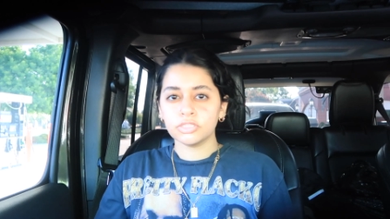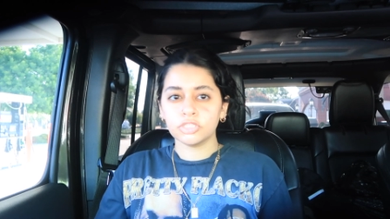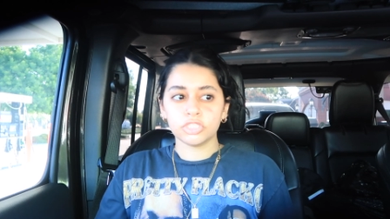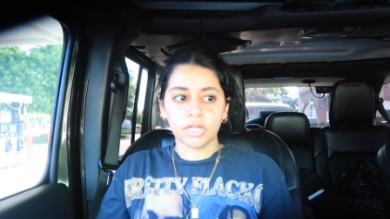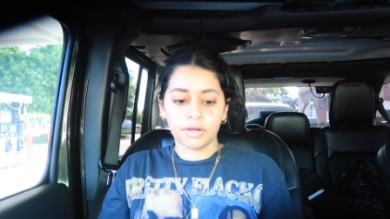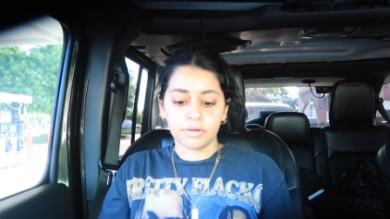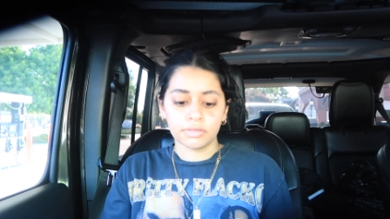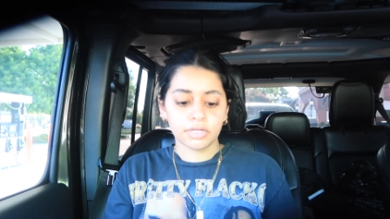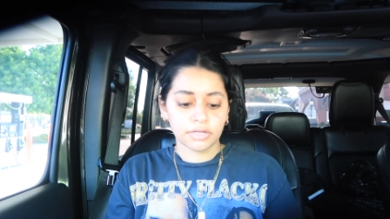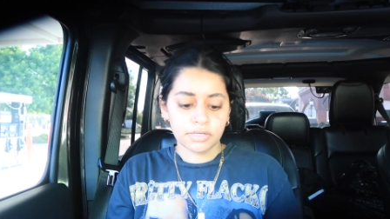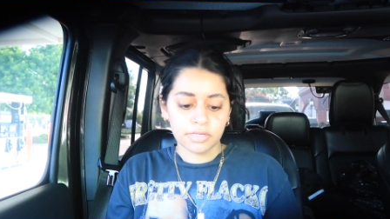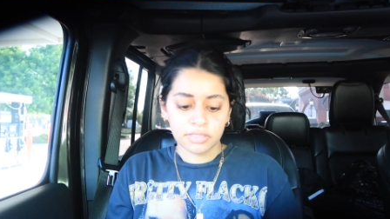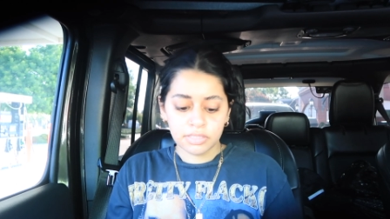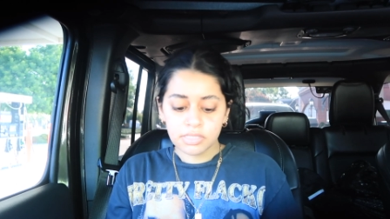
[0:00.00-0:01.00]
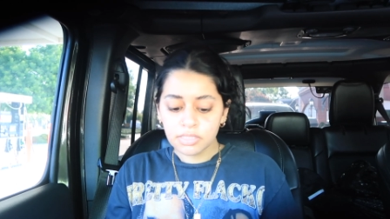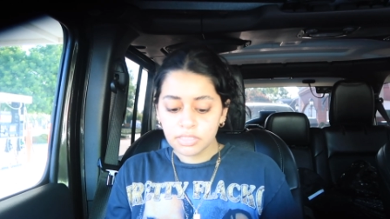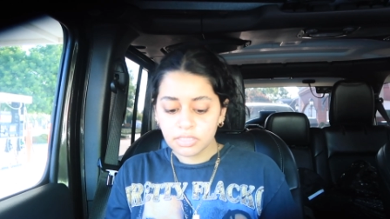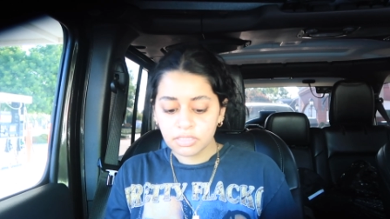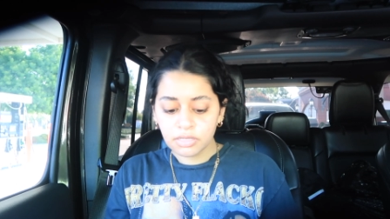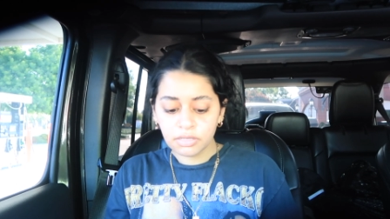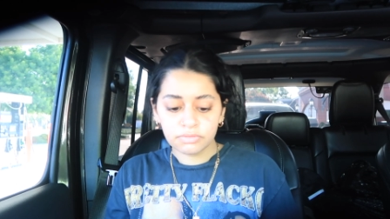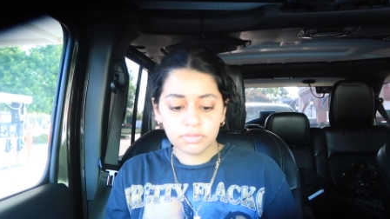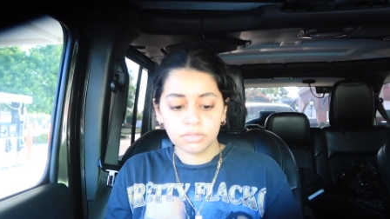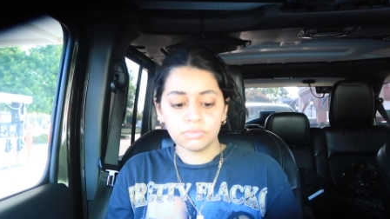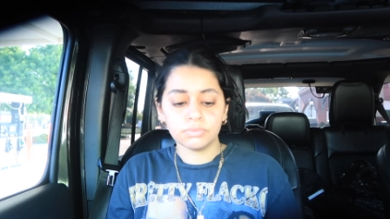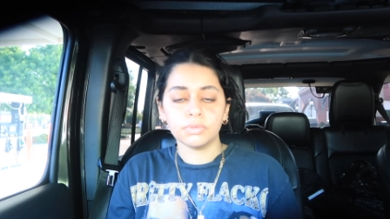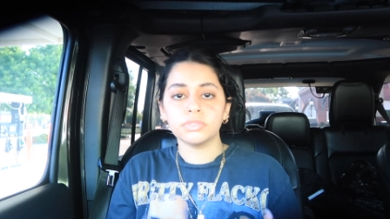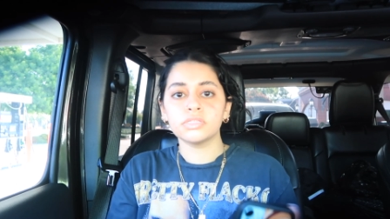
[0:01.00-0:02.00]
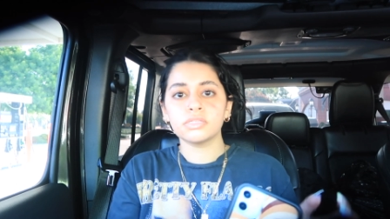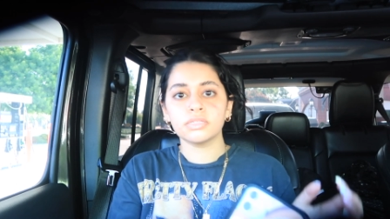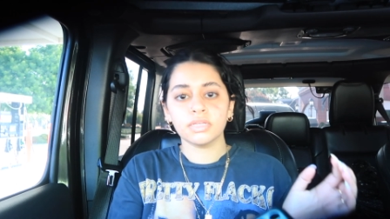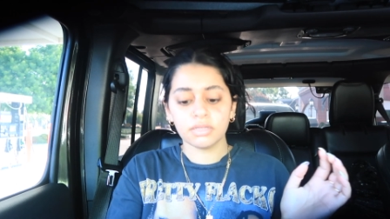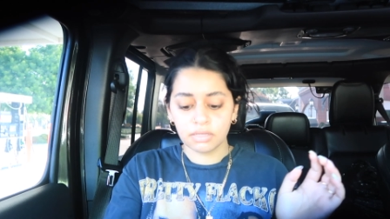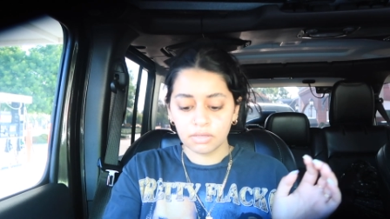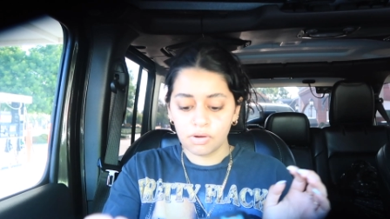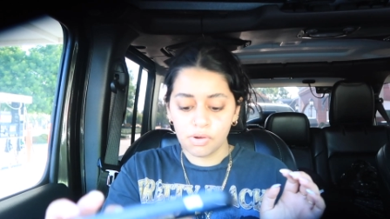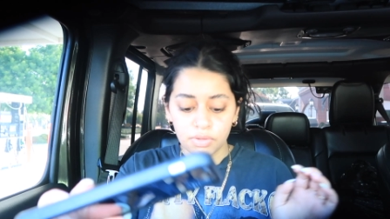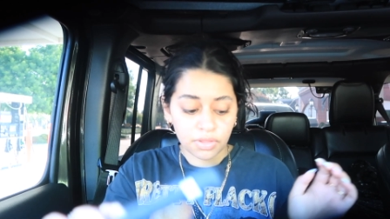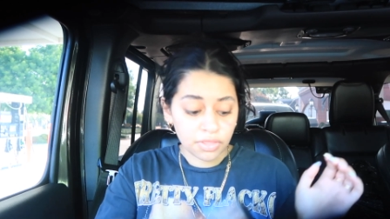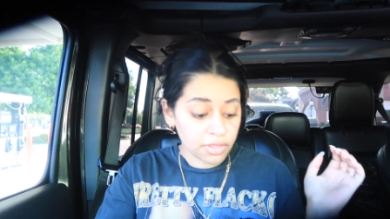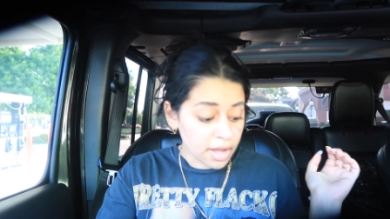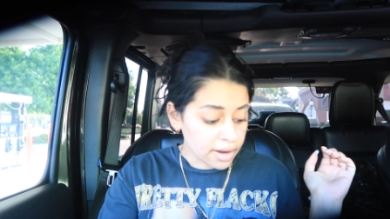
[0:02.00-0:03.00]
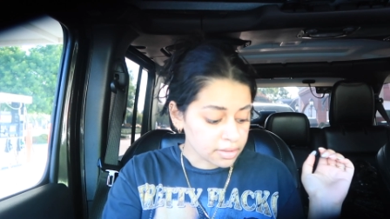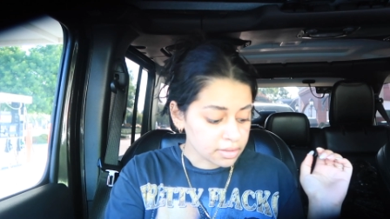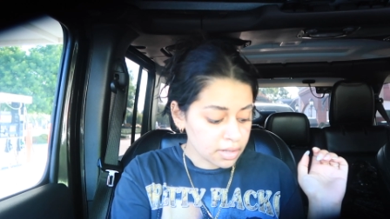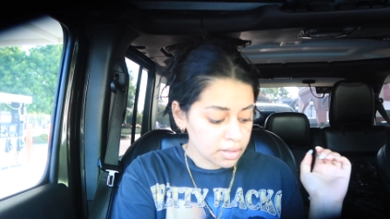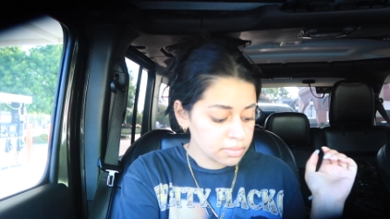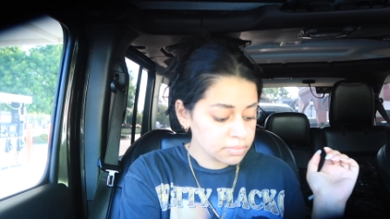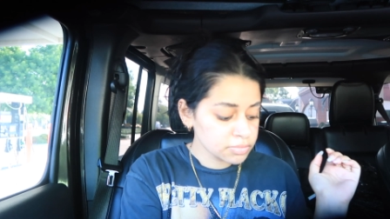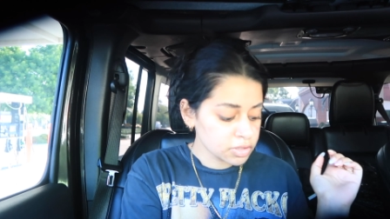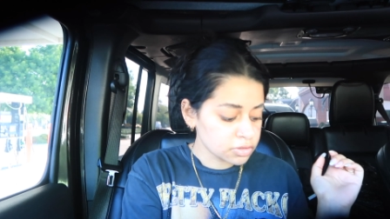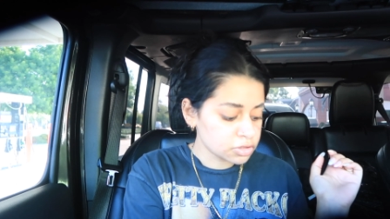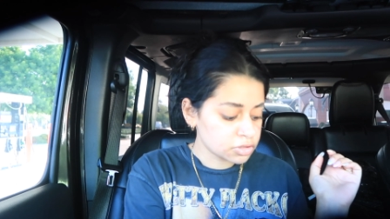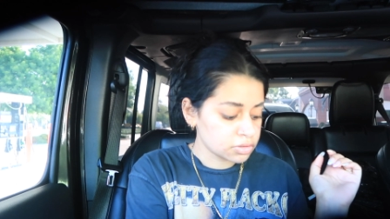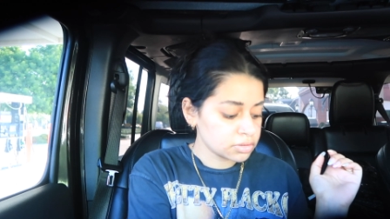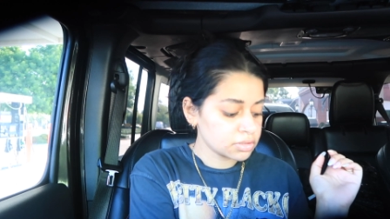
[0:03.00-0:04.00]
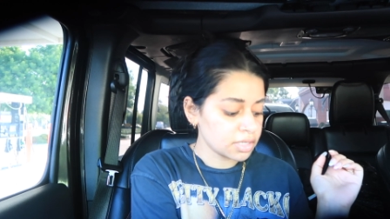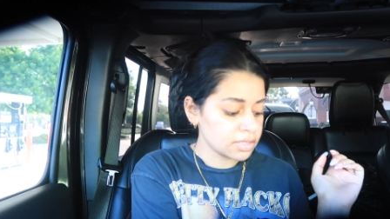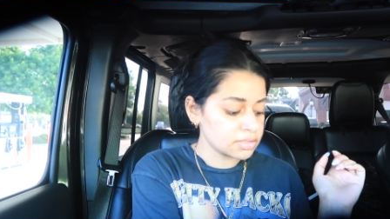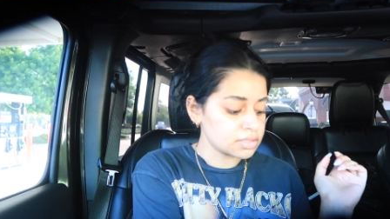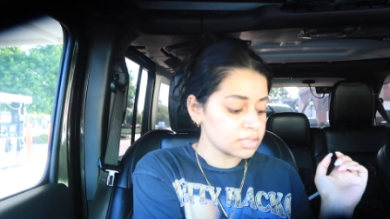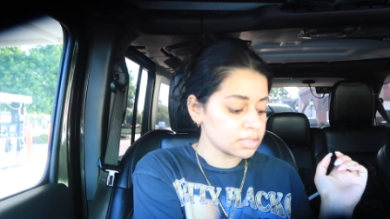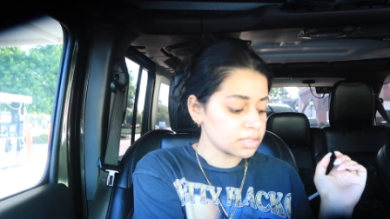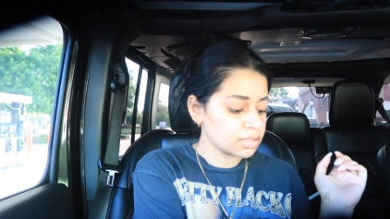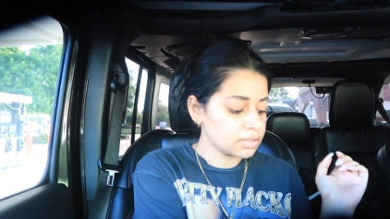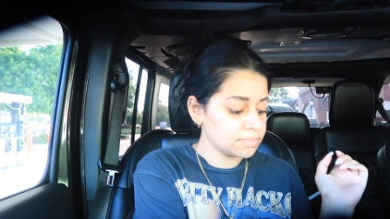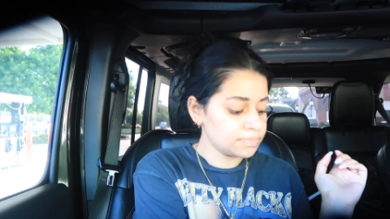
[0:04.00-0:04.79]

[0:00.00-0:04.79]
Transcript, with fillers: shower curtains and stuff. So once like all of that comes, I'll show you guys like